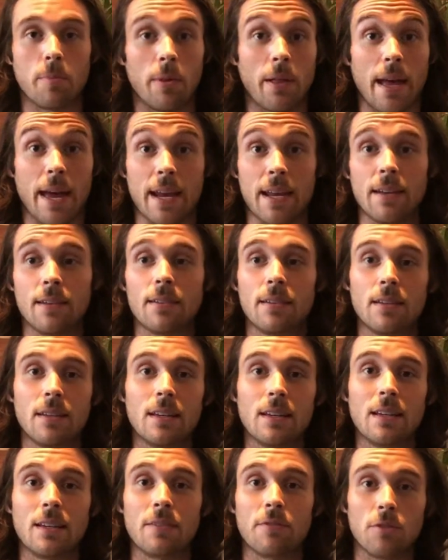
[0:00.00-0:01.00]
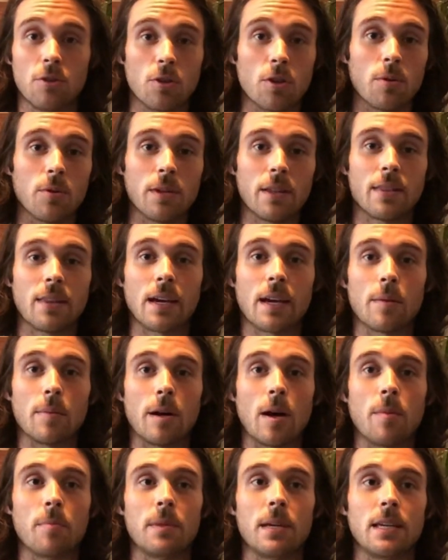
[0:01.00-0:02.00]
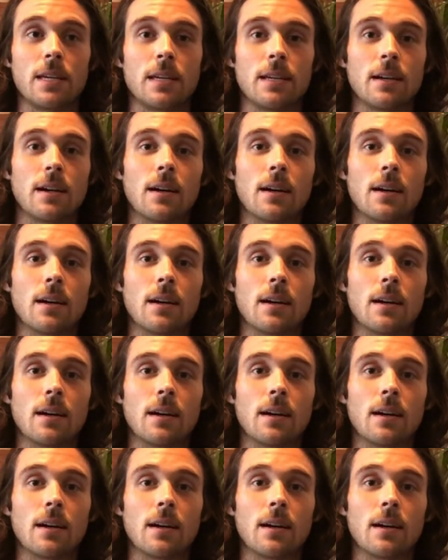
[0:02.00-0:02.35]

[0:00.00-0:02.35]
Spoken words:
planet. If you know anything about me,